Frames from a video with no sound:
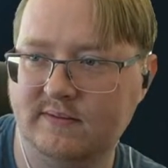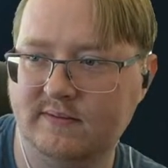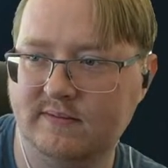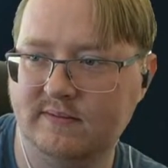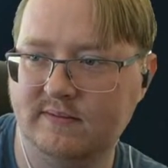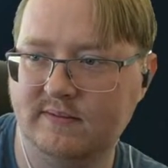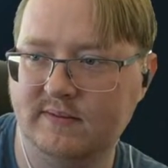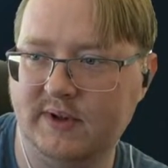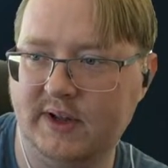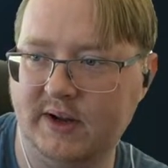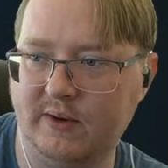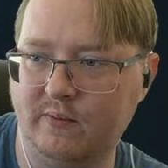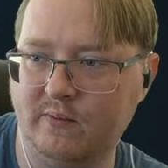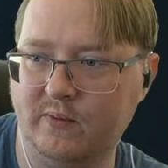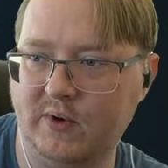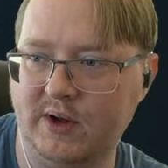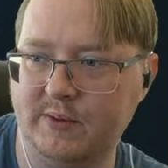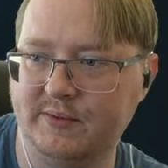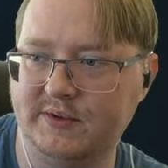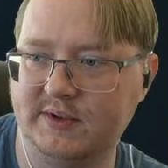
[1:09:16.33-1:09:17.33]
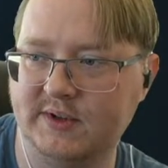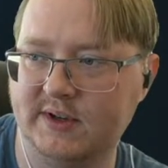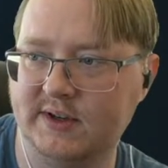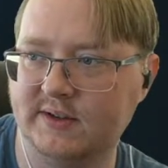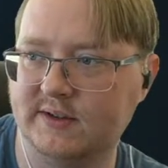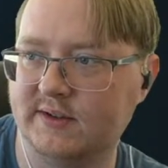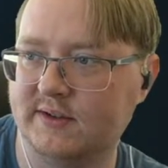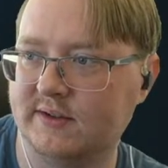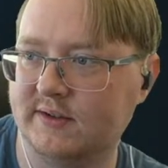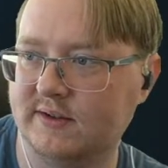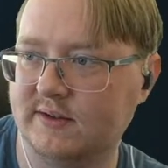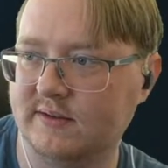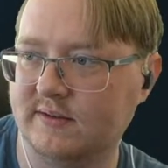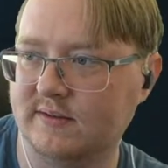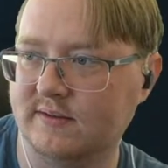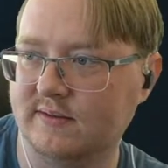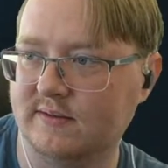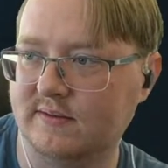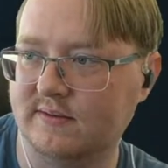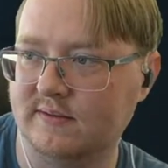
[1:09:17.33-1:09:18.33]
like websites,
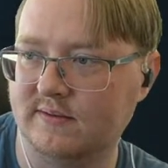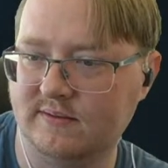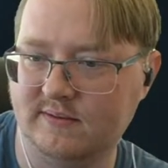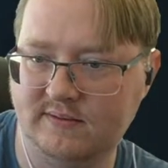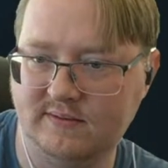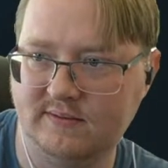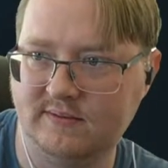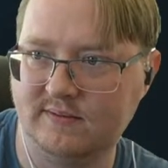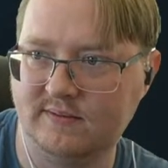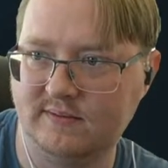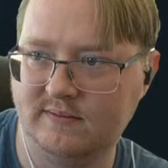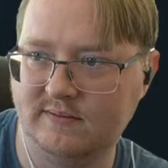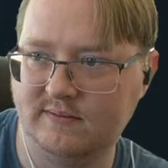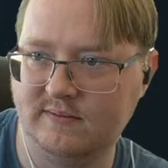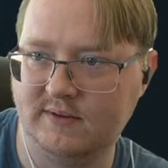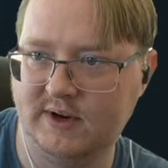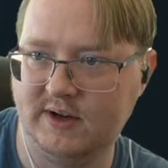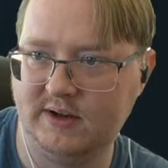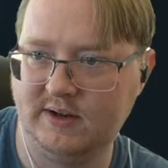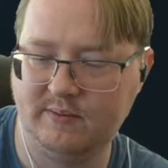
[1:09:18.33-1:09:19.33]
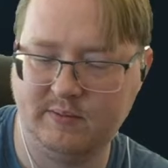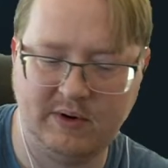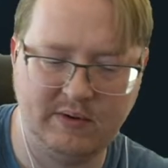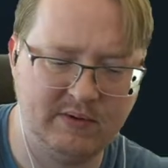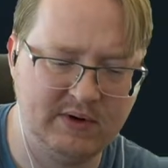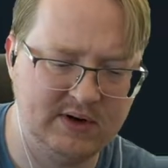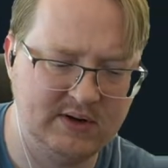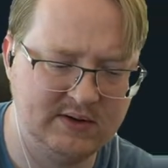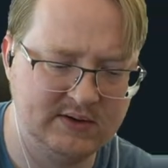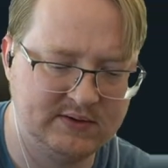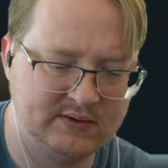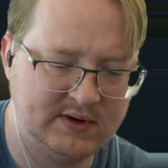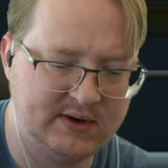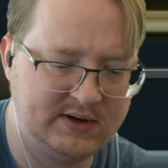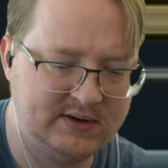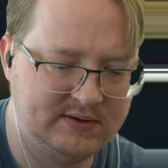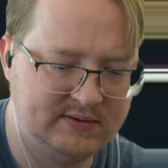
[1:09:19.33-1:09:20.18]
right? Am I reading this right?